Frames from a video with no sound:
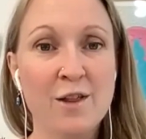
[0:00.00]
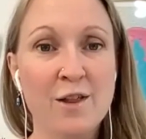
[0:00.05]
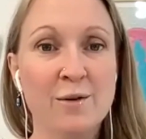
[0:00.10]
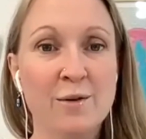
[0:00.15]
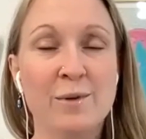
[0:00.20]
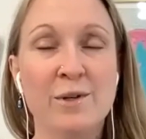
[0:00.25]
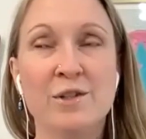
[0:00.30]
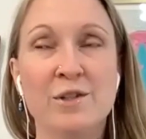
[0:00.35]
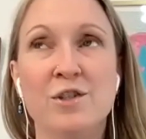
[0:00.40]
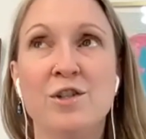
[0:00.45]

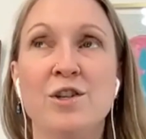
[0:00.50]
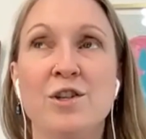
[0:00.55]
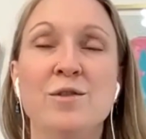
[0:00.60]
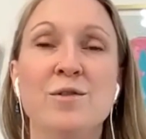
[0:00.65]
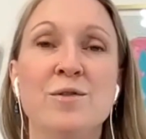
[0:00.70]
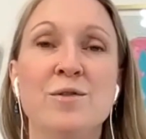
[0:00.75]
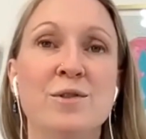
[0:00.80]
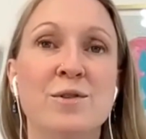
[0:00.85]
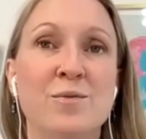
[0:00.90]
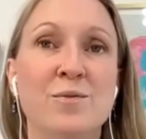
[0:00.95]
Other words
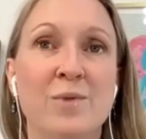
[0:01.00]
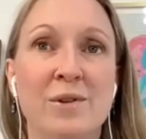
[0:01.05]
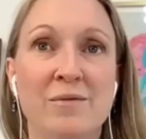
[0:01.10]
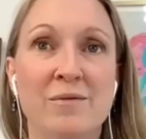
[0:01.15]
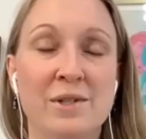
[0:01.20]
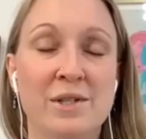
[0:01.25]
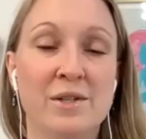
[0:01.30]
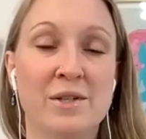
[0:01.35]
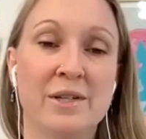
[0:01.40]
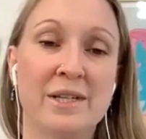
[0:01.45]
used with
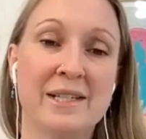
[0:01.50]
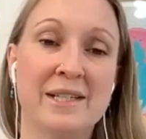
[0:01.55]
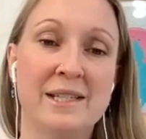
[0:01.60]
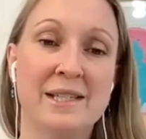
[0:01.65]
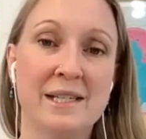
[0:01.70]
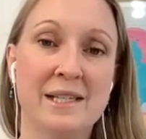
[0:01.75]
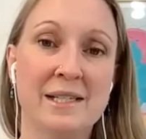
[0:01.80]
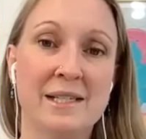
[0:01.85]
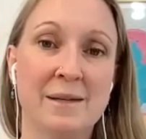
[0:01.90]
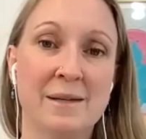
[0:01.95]

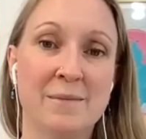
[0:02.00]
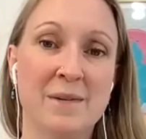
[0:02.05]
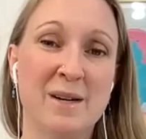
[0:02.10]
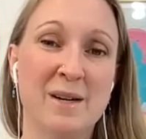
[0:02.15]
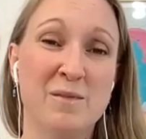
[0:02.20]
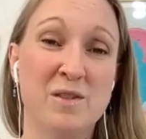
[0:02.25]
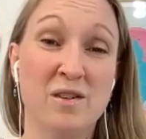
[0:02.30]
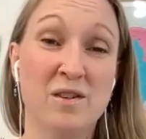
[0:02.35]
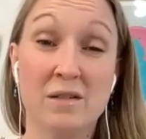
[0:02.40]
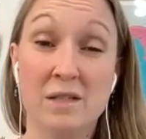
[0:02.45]
resiliency
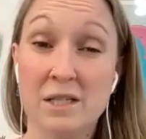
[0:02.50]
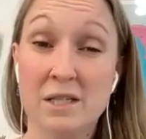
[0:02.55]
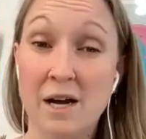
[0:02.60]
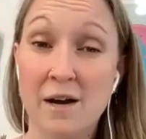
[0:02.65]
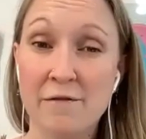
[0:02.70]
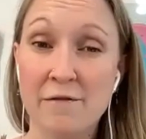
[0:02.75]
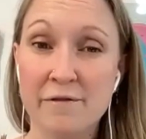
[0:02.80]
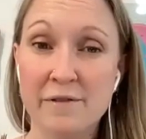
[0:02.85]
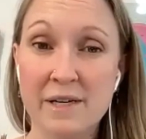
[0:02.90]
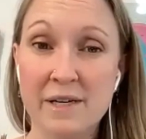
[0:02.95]
sometimes are
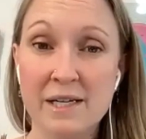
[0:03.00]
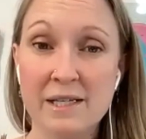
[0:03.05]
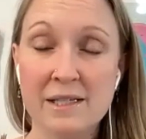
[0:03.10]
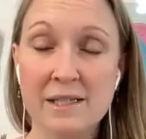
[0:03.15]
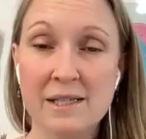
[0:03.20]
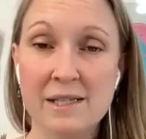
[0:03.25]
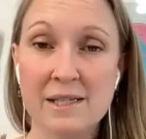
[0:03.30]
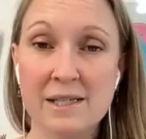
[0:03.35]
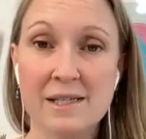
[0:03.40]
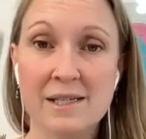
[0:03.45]

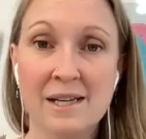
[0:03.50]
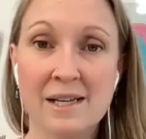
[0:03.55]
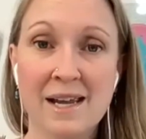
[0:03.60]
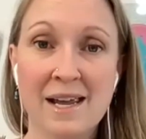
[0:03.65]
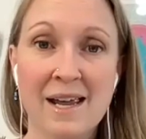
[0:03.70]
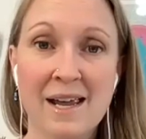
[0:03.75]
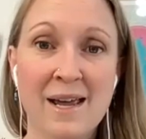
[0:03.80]
toughness.